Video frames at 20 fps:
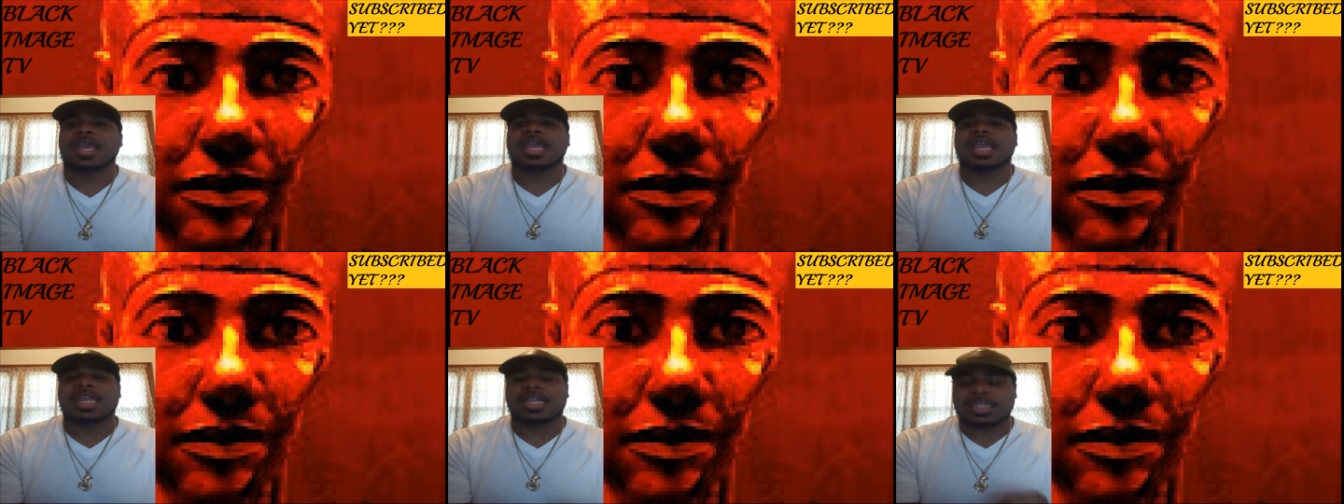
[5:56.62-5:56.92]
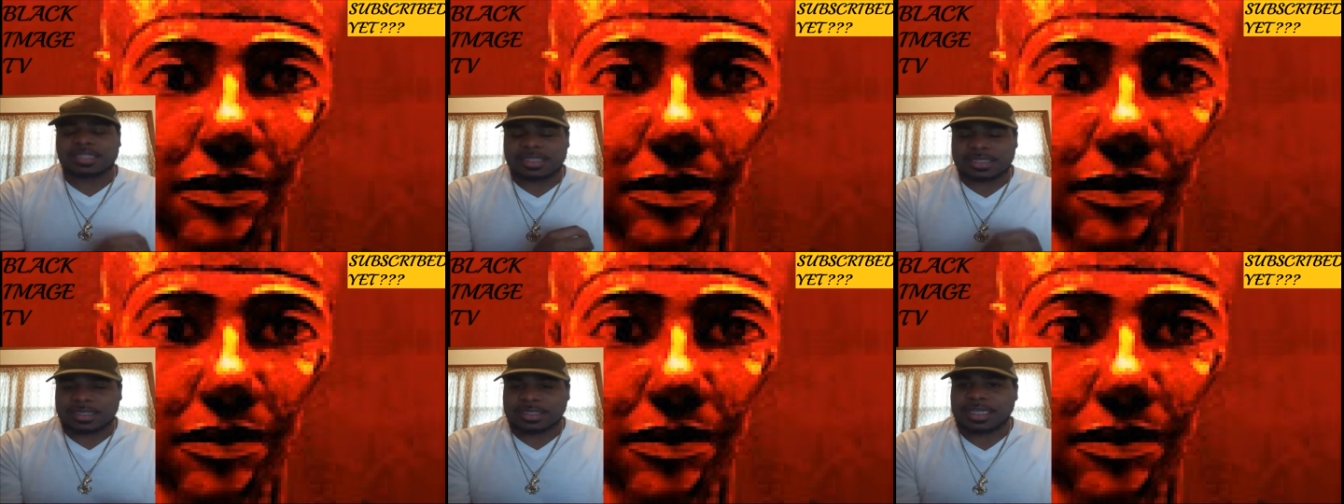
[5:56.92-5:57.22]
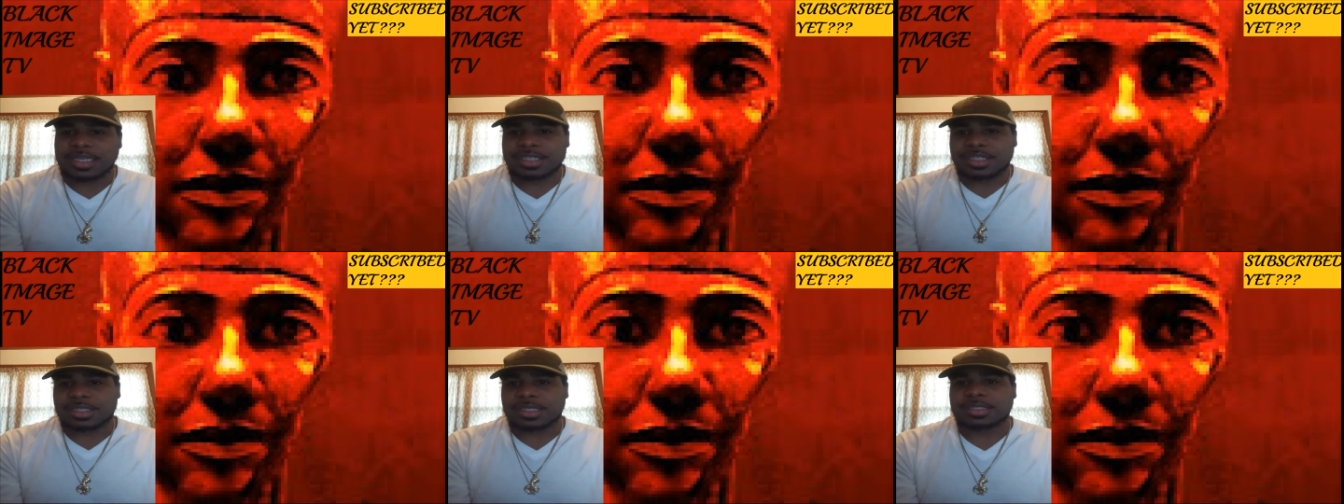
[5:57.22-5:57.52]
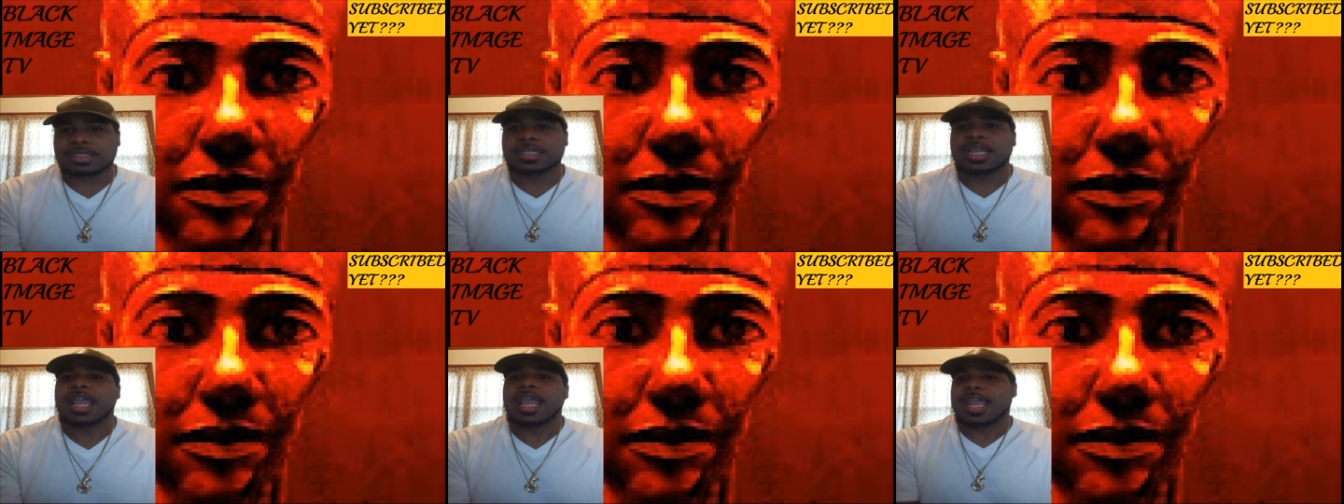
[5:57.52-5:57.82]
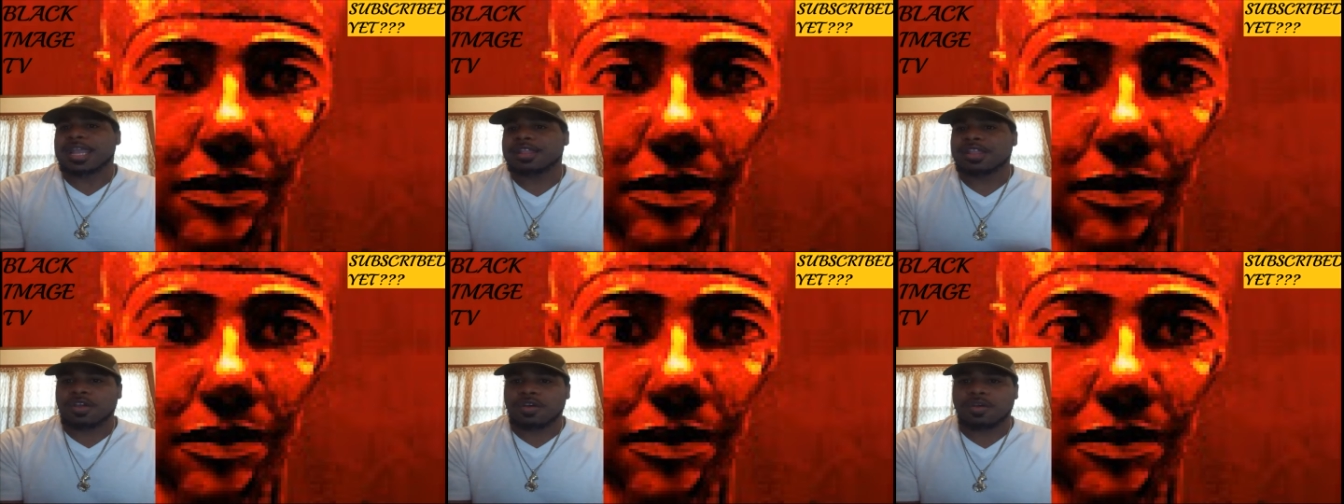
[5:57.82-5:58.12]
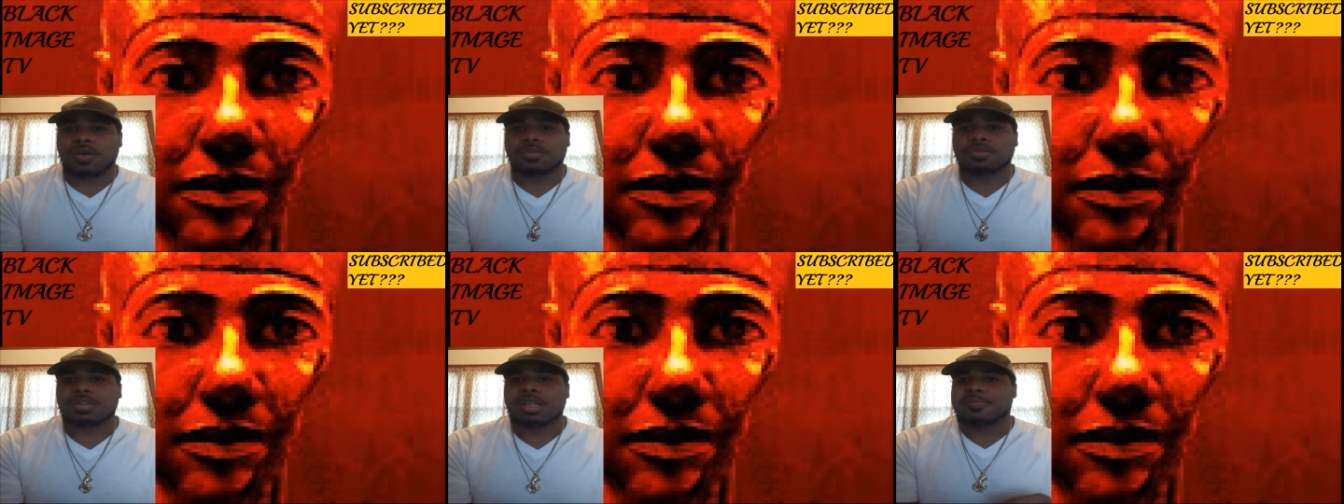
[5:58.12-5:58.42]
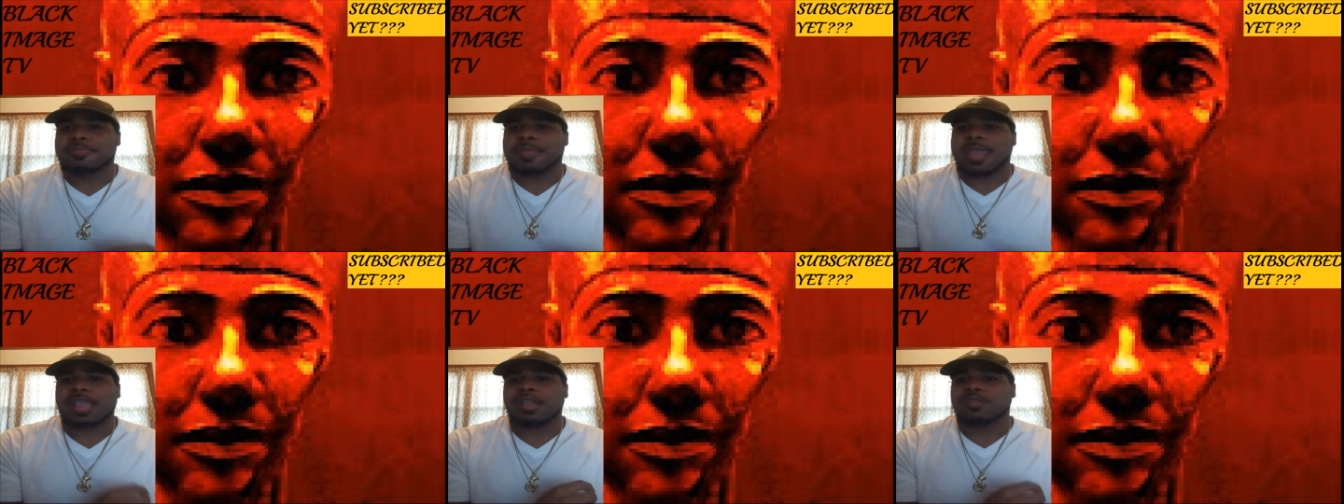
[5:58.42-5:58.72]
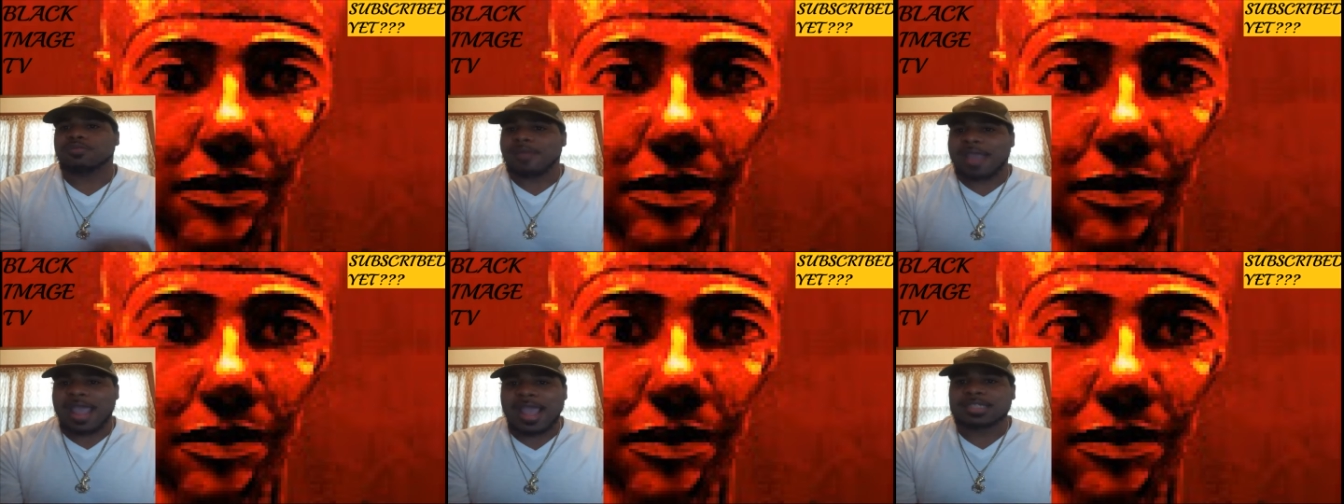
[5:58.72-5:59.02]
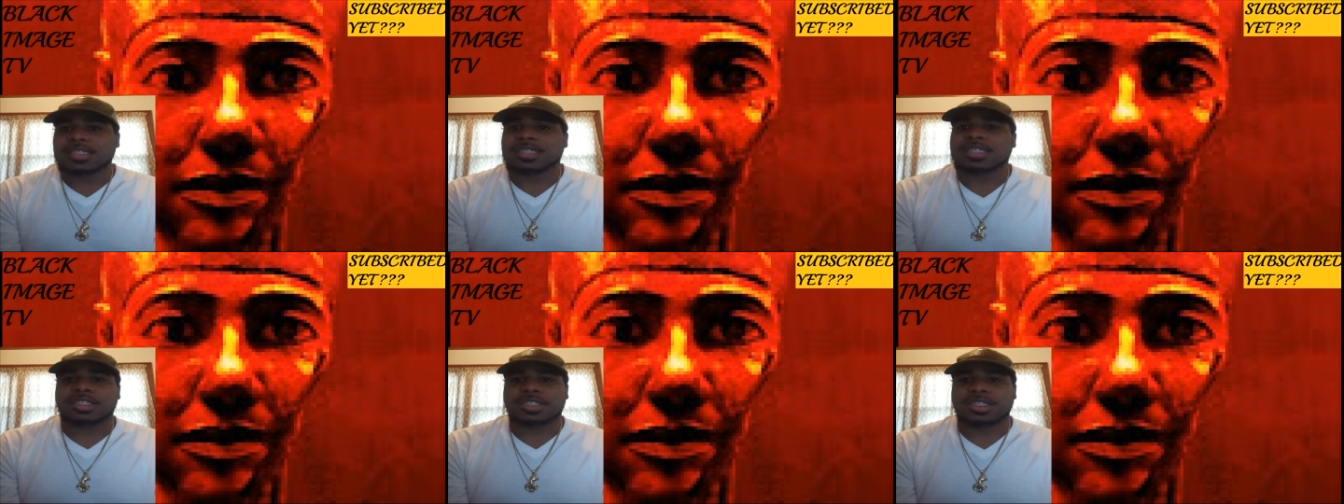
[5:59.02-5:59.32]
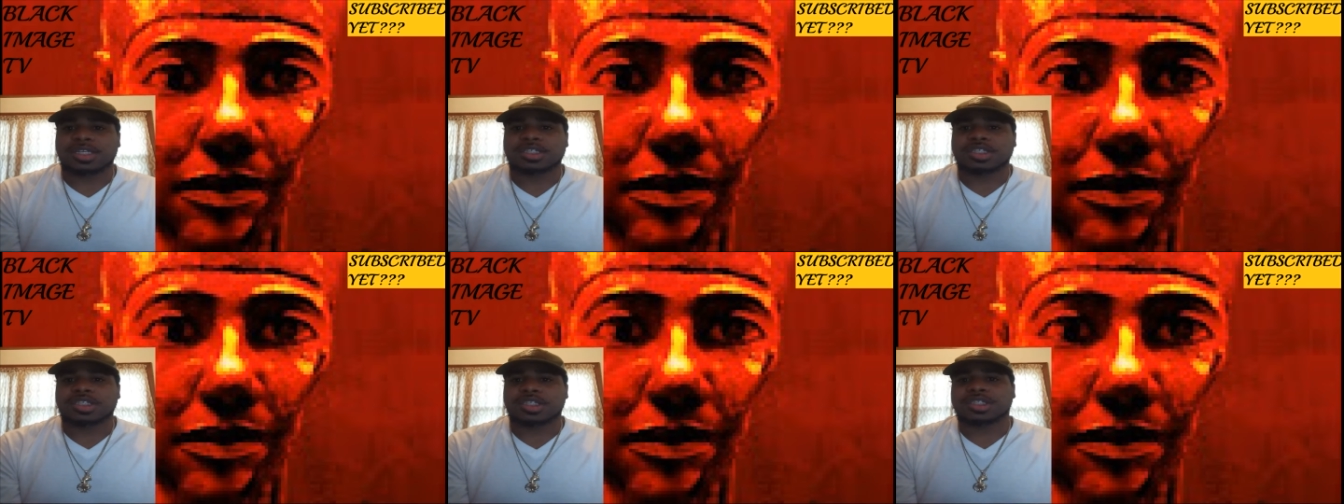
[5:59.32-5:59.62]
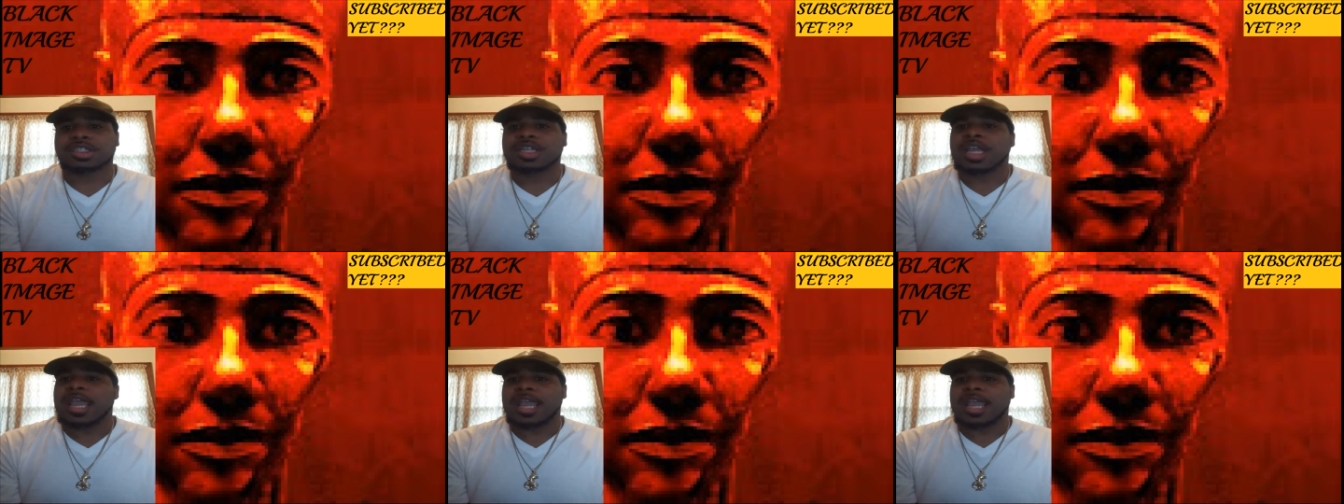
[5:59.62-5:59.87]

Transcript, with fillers: decisions, and they'll only make rash decisions,